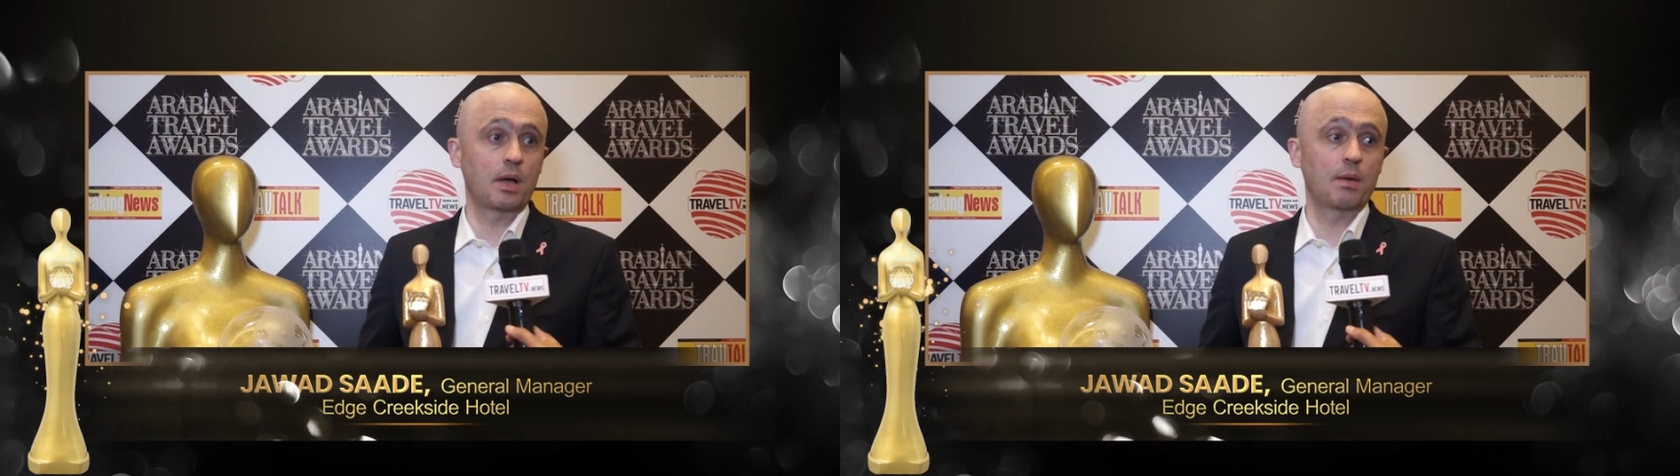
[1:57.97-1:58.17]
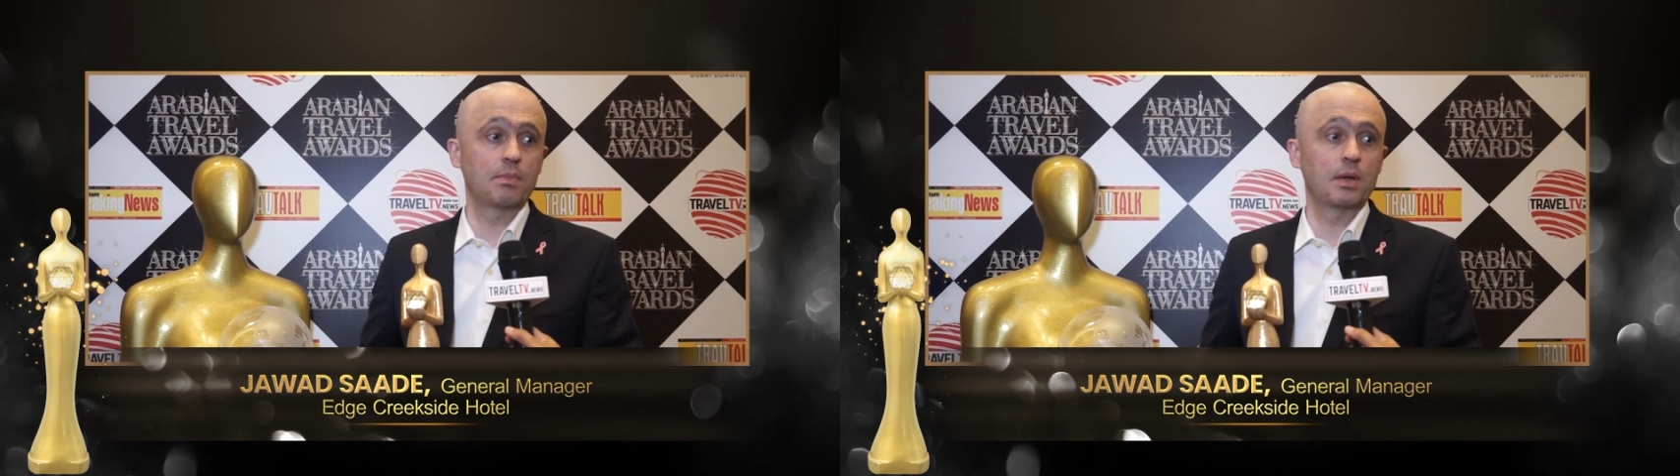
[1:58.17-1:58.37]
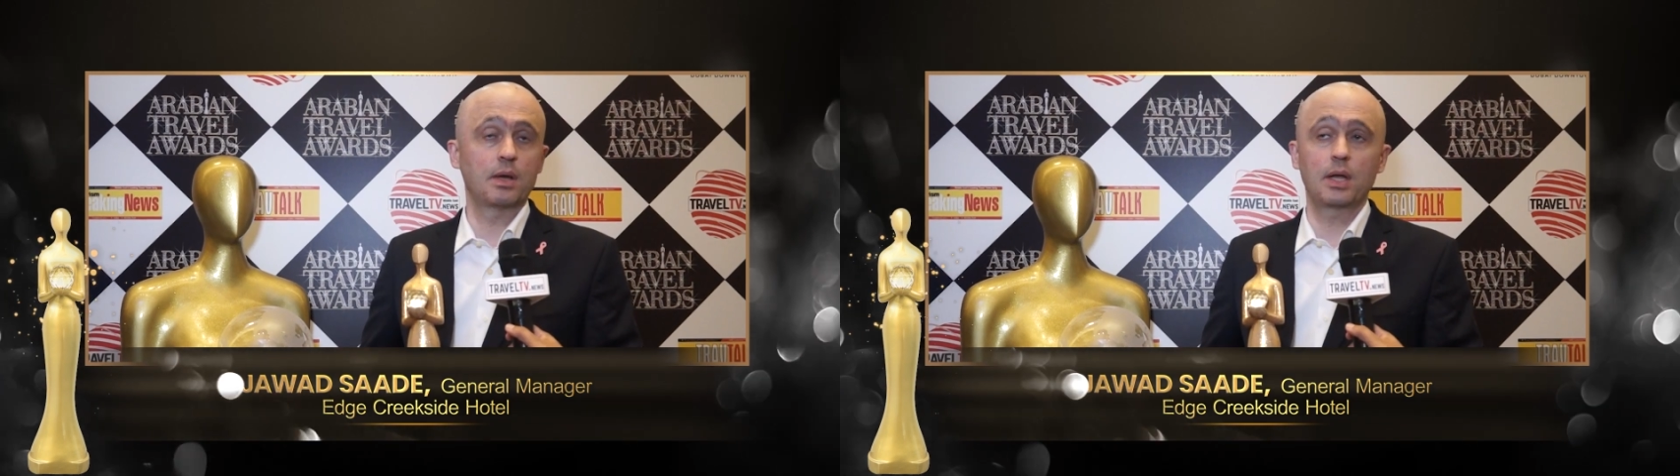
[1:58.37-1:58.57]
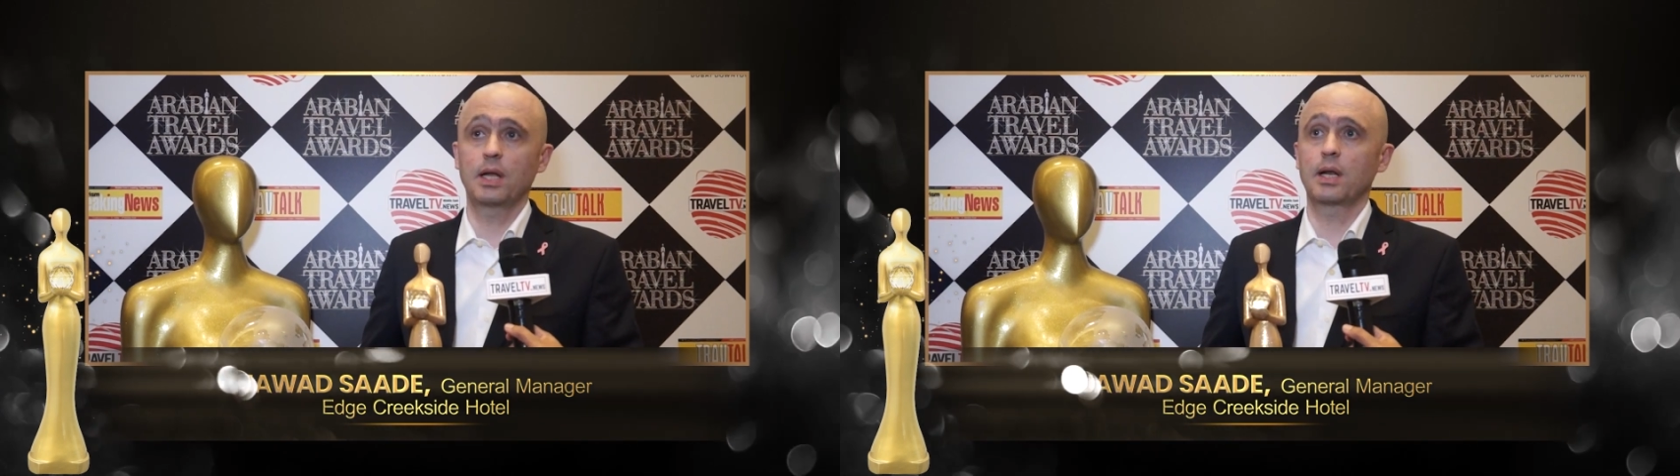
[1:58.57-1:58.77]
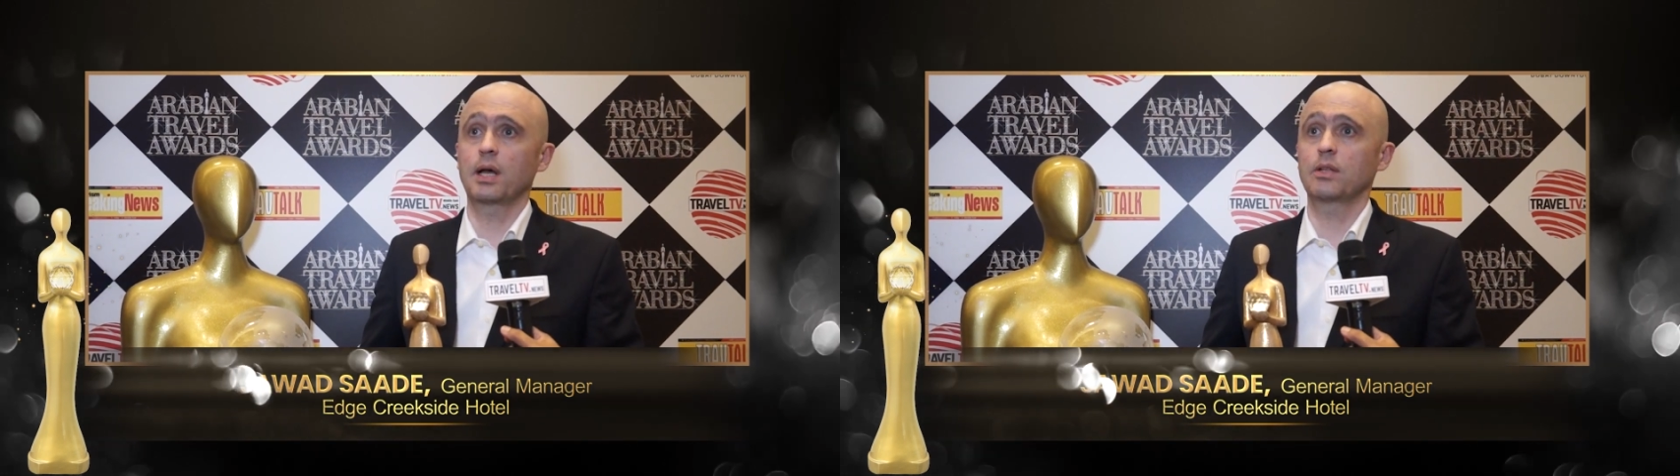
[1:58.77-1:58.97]
I'm uh, really
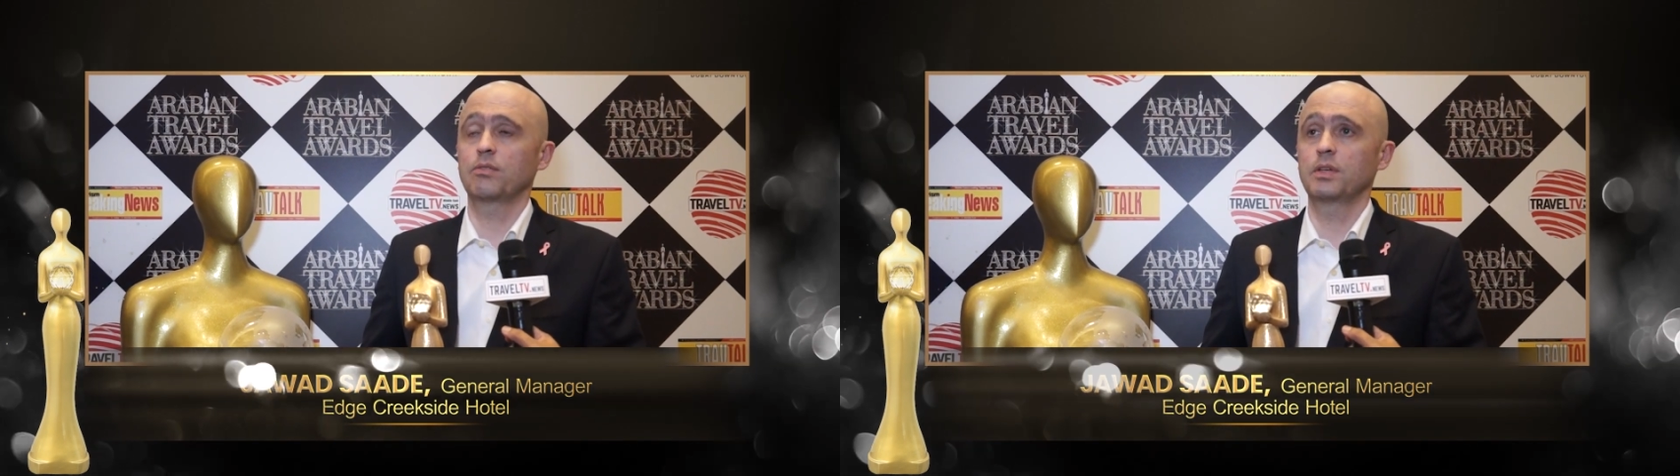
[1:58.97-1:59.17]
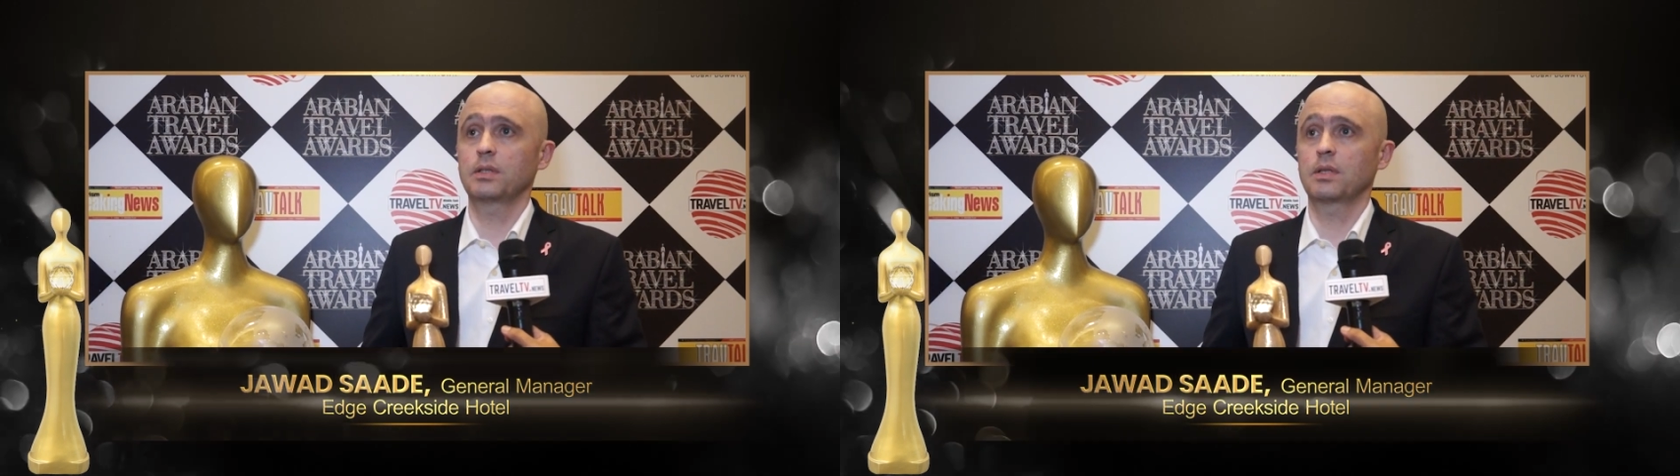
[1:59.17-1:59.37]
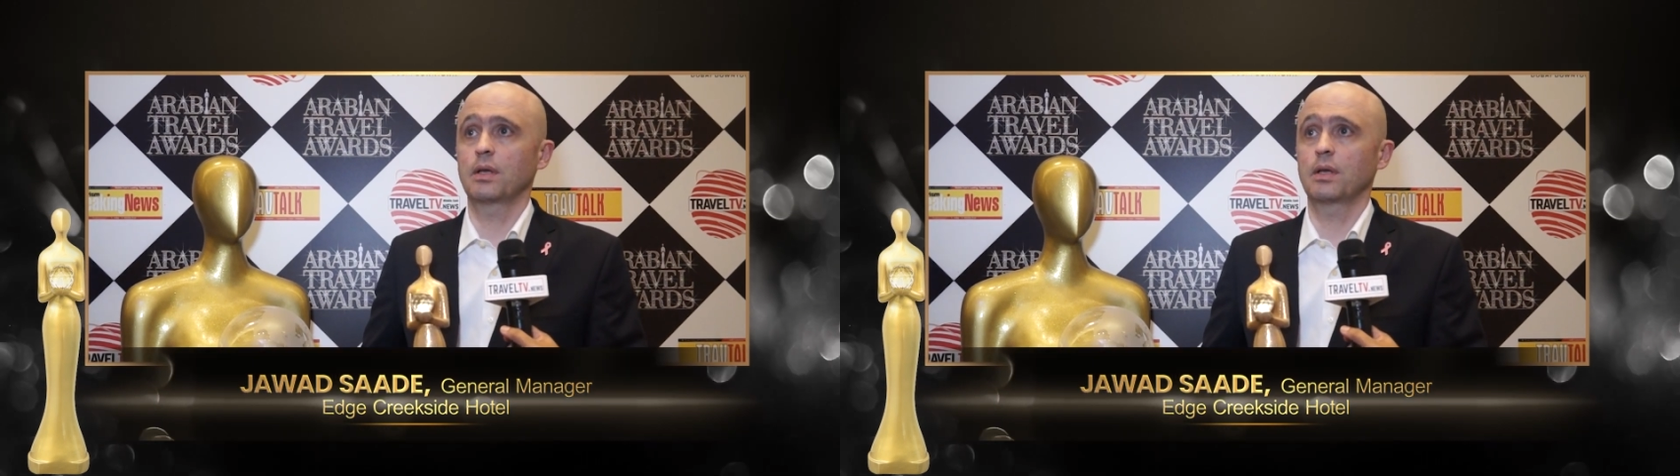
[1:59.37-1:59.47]
glad of it.